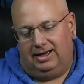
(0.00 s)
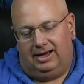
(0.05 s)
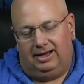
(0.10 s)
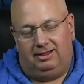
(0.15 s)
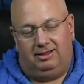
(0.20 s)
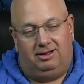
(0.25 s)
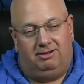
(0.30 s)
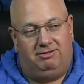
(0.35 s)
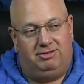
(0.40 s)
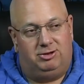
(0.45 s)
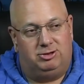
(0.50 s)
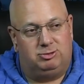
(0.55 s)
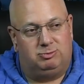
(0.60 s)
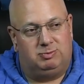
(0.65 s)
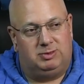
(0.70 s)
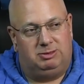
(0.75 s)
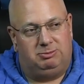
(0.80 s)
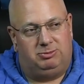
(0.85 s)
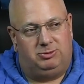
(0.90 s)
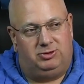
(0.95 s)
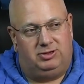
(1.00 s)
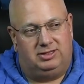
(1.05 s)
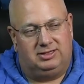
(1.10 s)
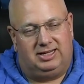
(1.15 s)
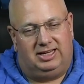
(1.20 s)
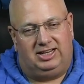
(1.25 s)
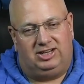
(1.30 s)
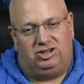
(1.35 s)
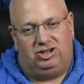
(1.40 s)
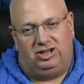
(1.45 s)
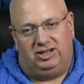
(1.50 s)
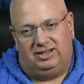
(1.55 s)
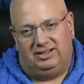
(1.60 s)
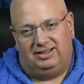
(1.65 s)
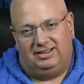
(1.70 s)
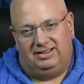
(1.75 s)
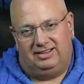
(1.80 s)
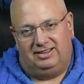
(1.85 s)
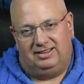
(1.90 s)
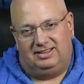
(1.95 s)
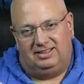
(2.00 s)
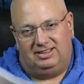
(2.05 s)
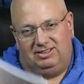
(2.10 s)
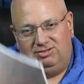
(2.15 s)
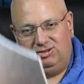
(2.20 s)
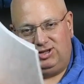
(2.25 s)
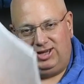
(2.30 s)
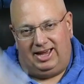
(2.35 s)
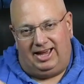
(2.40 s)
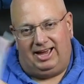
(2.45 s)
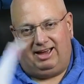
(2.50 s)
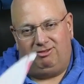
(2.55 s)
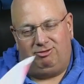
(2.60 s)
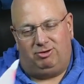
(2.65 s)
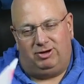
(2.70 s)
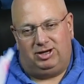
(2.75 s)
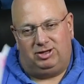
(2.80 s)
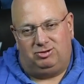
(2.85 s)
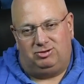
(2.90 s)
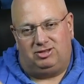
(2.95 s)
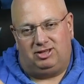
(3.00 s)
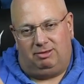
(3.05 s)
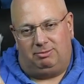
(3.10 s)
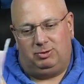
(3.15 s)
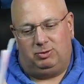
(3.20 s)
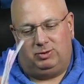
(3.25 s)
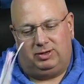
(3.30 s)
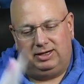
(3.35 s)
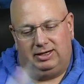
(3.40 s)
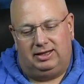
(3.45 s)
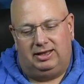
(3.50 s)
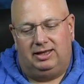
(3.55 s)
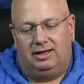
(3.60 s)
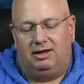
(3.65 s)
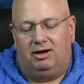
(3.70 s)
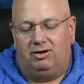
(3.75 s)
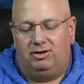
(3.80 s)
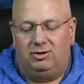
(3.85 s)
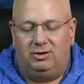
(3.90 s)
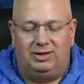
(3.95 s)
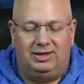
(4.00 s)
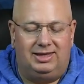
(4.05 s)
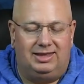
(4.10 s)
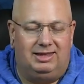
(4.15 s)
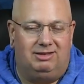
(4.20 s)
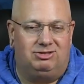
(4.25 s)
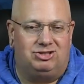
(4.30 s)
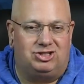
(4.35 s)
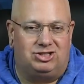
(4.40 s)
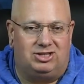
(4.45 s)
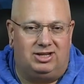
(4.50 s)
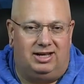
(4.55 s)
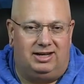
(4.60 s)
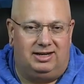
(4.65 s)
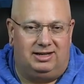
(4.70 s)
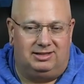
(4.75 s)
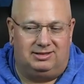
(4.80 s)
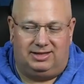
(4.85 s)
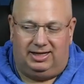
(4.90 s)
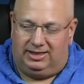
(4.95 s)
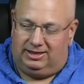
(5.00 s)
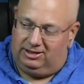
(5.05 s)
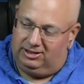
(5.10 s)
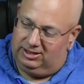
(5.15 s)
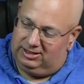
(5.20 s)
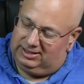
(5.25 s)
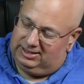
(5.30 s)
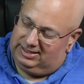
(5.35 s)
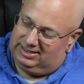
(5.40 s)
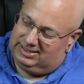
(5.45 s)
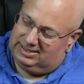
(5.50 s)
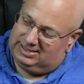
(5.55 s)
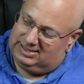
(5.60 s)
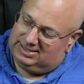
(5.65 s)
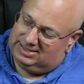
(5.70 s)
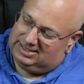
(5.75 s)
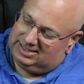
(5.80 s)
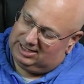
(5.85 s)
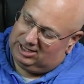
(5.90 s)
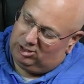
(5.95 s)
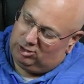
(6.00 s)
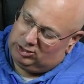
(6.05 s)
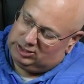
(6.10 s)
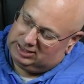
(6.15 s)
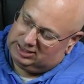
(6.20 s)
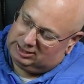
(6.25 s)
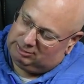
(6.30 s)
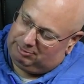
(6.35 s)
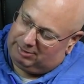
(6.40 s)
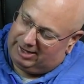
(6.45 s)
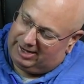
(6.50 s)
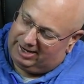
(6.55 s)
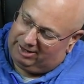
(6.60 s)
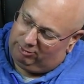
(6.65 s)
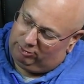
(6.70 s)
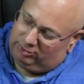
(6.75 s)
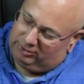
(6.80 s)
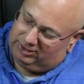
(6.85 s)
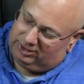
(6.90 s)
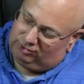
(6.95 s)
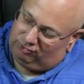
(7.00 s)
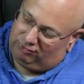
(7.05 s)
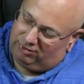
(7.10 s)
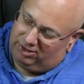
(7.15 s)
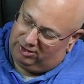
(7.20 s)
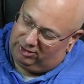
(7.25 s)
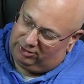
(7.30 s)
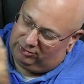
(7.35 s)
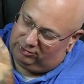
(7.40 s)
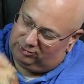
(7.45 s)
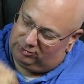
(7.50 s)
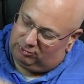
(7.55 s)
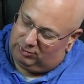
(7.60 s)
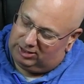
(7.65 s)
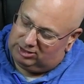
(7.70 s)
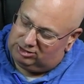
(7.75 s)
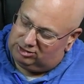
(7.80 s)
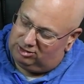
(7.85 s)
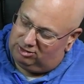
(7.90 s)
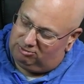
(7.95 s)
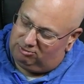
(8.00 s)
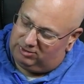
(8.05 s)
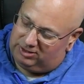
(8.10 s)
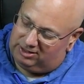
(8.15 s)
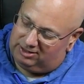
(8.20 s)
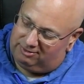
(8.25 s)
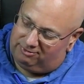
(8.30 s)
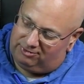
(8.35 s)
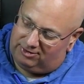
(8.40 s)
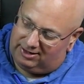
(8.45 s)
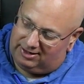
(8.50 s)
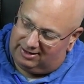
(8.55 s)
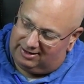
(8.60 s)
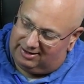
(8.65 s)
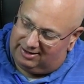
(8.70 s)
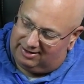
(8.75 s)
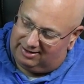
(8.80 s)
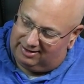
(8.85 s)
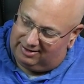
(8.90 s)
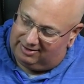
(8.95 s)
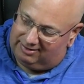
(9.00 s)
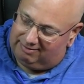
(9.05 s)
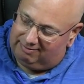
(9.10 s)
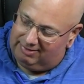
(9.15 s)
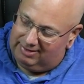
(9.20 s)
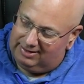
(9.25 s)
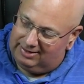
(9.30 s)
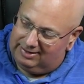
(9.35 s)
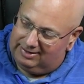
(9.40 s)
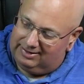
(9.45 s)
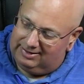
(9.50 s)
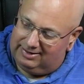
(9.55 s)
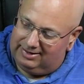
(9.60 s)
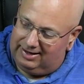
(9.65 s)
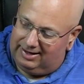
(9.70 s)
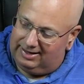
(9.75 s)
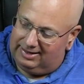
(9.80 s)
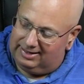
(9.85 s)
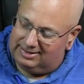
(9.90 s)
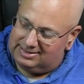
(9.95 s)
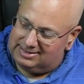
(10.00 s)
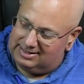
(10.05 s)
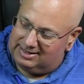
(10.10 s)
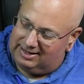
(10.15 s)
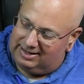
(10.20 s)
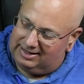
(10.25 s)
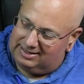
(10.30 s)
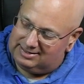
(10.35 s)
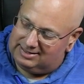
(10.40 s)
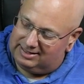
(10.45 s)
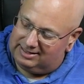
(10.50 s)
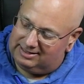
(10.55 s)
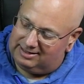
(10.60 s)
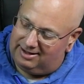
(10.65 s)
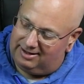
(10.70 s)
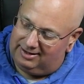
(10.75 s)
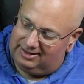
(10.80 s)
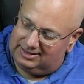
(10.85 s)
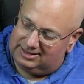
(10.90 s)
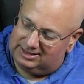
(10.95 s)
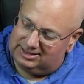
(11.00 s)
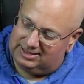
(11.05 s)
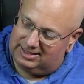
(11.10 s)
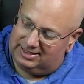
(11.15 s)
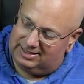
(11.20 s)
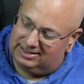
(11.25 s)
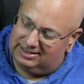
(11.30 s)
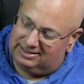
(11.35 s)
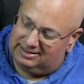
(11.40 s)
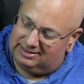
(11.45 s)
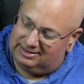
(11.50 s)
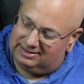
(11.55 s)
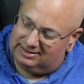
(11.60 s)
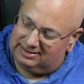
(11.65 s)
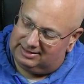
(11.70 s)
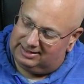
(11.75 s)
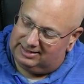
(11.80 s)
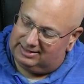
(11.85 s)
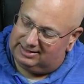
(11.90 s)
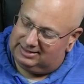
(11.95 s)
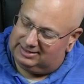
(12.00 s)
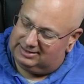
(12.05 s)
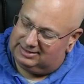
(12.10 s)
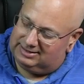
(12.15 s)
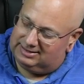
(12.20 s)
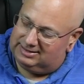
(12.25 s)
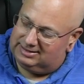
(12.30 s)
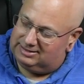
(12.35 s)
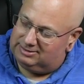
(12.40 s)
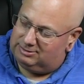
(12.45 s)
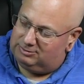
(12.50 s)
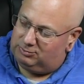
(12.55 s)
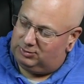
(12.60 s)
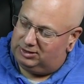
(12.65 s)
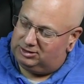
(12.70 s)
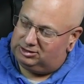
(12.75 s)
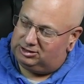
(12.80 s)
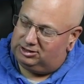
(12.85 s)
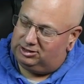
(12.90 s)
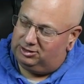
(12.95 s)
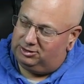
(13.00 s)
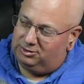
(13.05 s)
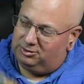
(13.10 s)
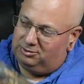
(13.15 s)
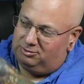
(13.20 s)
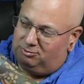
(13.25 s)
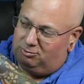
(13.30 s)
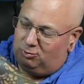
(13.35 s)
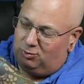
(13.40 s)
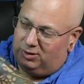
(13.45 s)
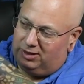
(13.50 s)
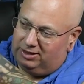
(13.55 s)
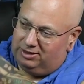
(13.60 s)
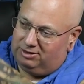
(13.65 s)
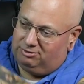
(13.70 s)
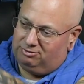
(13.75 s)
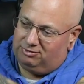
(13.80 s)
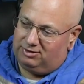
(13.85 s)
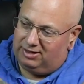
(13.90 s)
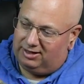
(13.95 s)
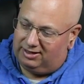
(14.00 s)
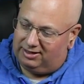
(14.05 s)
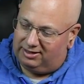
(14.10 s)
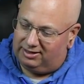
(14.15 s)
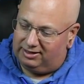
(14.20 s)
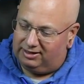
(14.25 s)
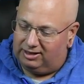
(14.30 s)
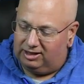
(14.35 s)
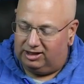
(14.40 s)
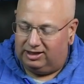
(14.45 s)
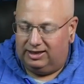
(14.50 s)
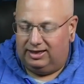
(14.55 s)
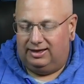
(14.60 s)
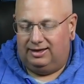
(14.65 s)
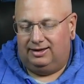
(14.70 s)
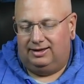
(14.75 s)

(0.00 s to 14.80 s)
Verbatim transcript: I love those people. I was like, good. If you have, why don't you tell me what it? The only thing they've studied is like, look, this is the golden spiral. This follows the ratio of one to five yeah, that's nice, like a nautilus shell, and like this is a ratio of 1 to 5.